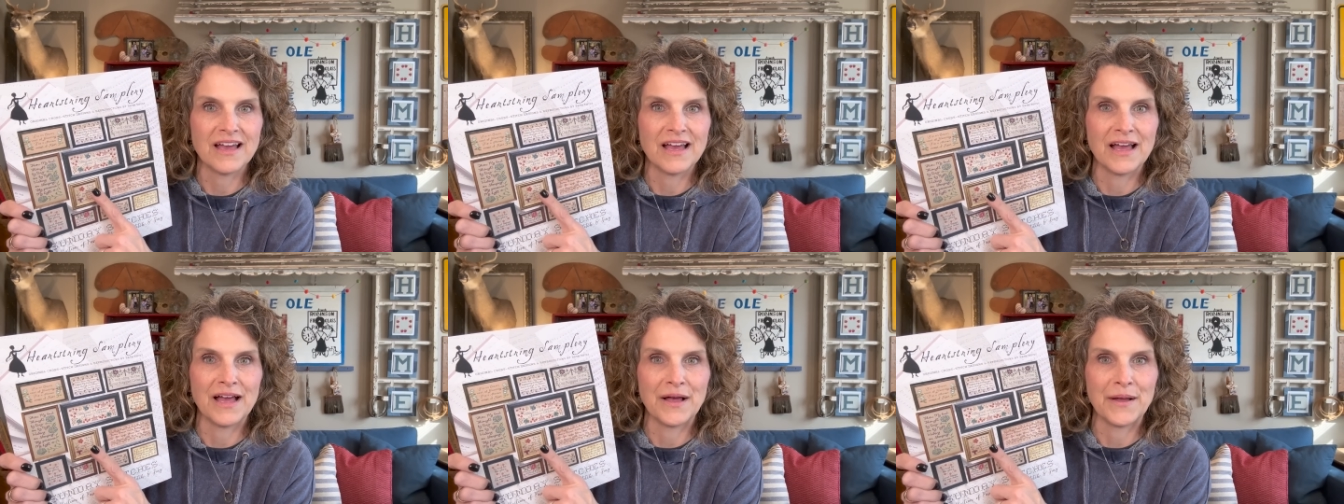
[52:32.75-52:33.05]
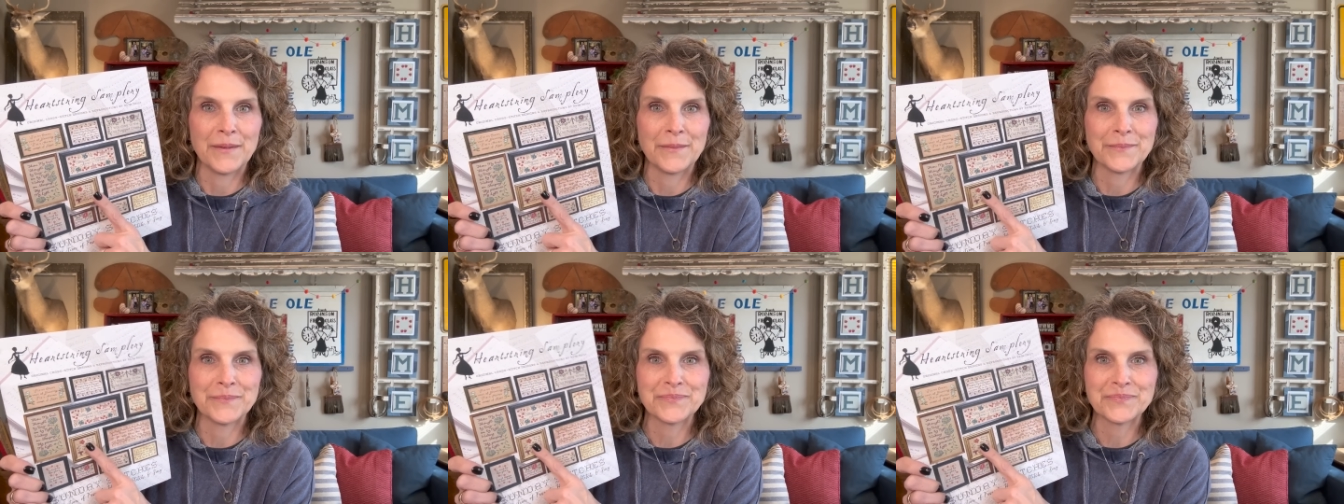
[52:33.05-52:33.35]

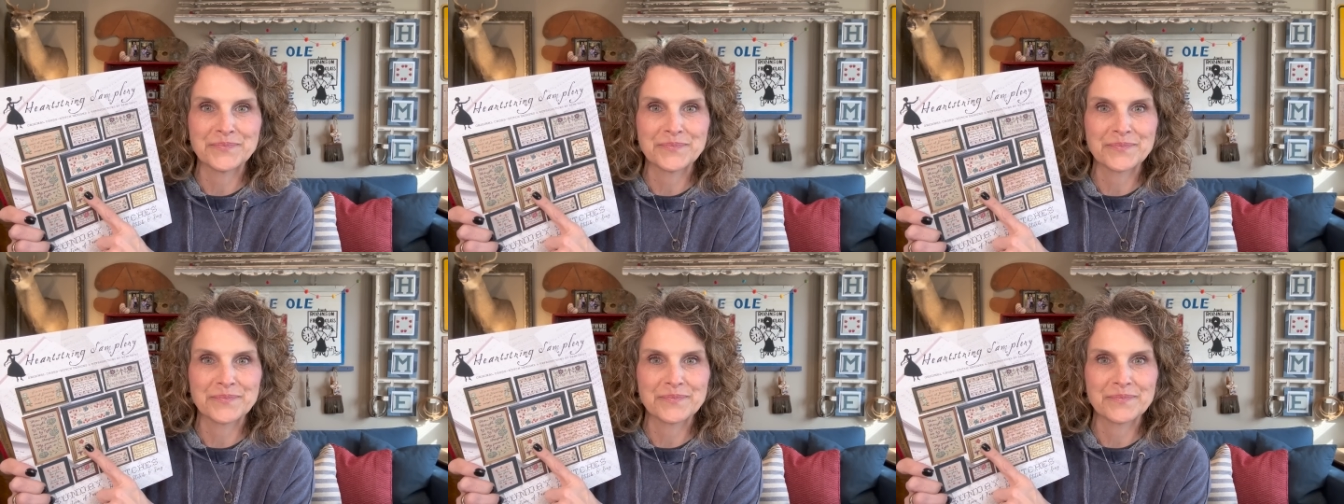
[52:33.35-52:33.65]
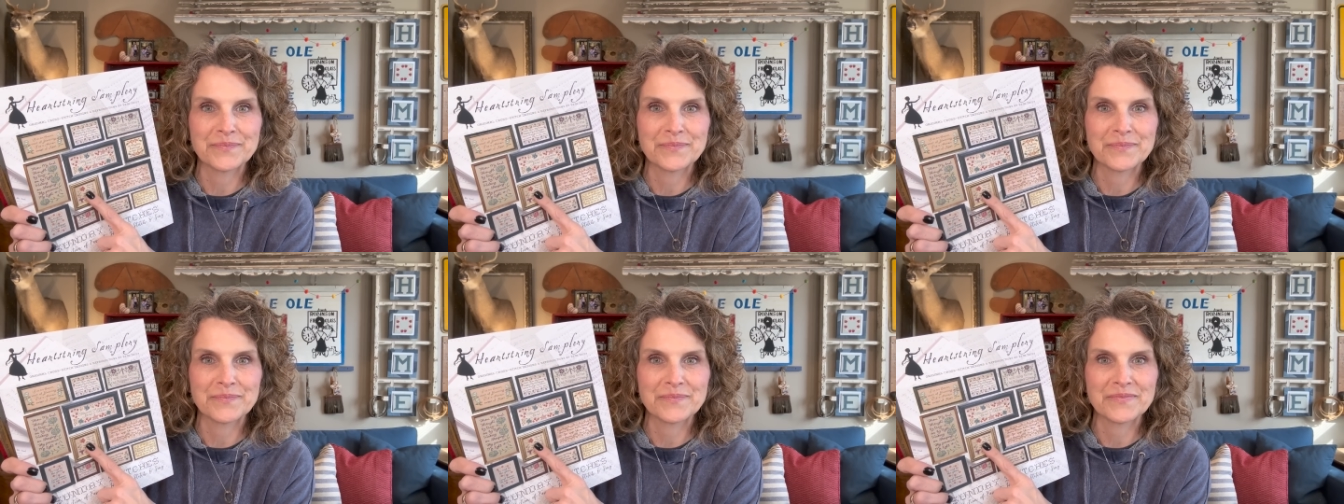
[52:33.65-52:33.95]

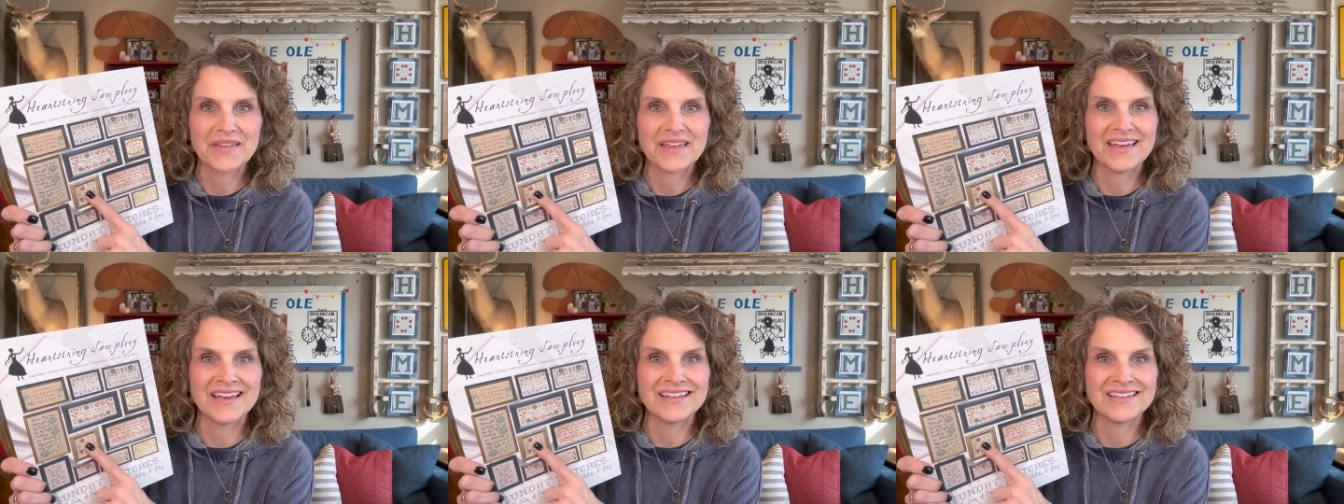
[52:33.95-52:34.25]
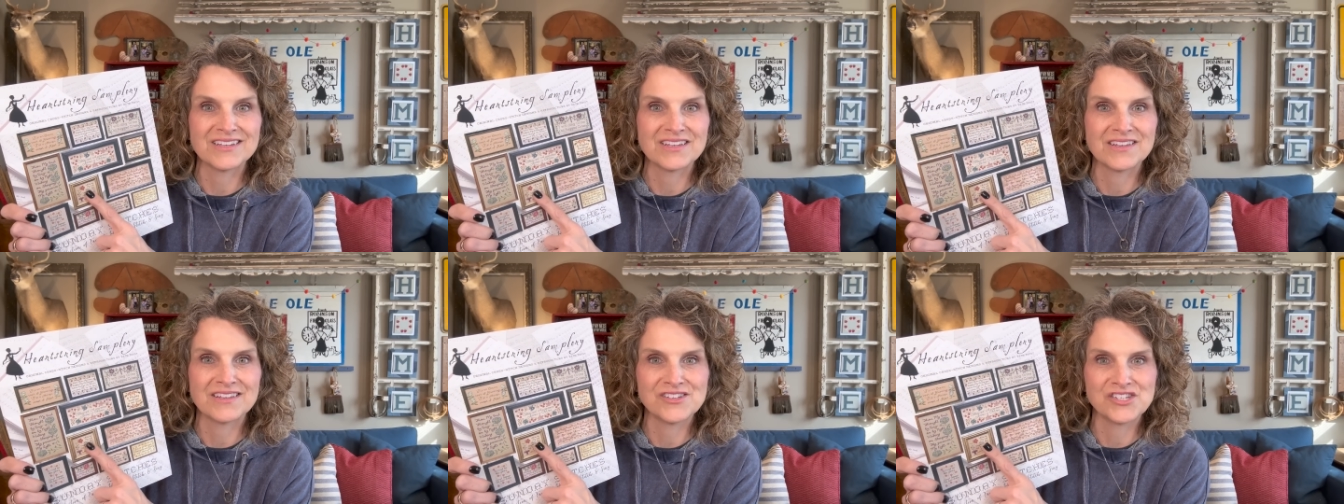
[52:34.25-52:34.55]

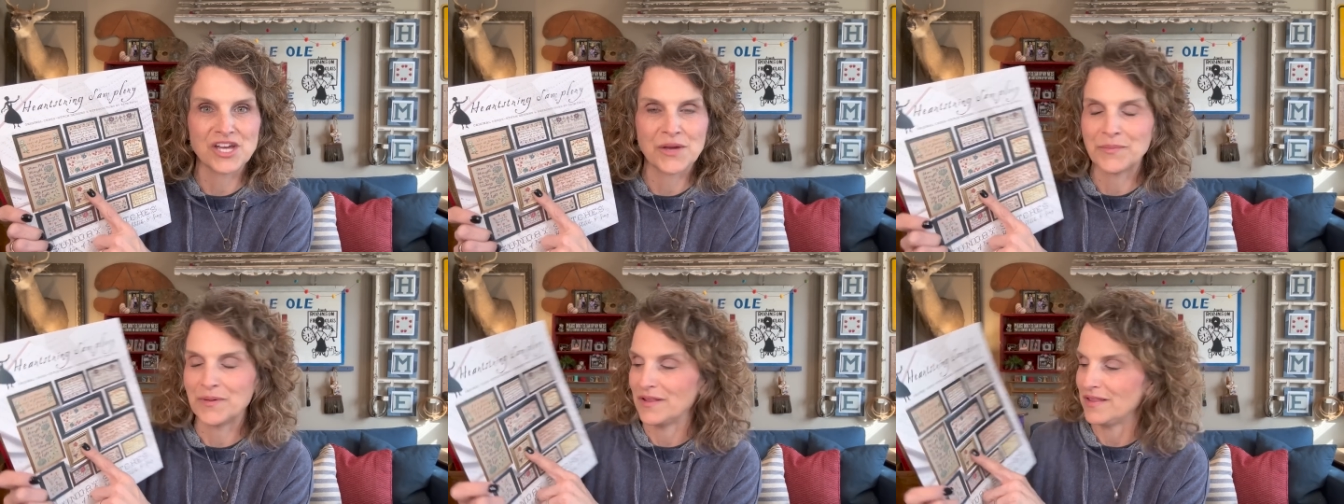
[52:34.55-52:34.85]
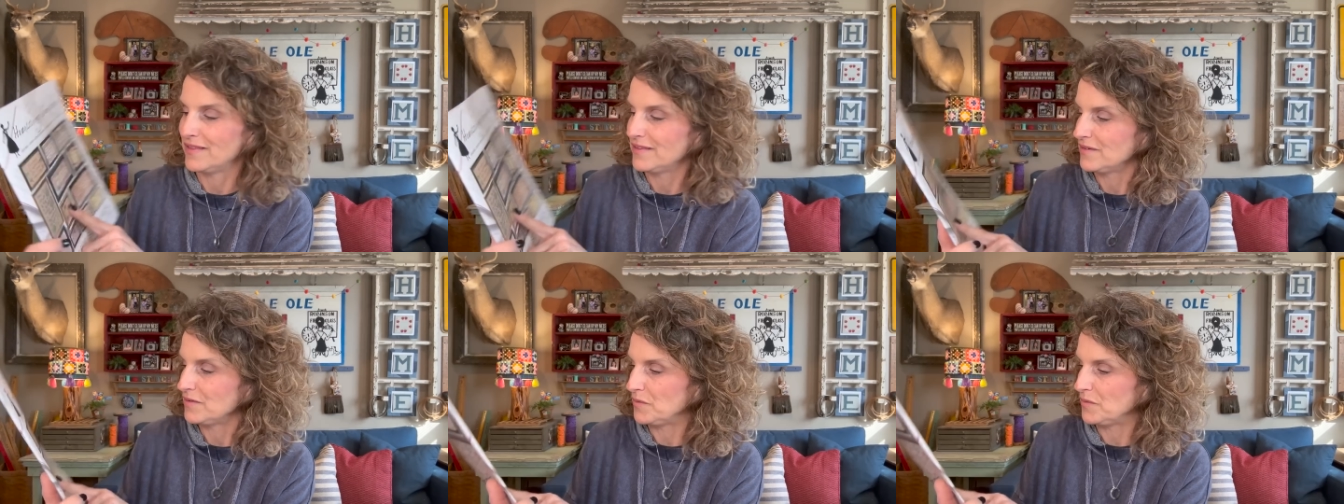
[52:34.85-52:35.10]
at chapel.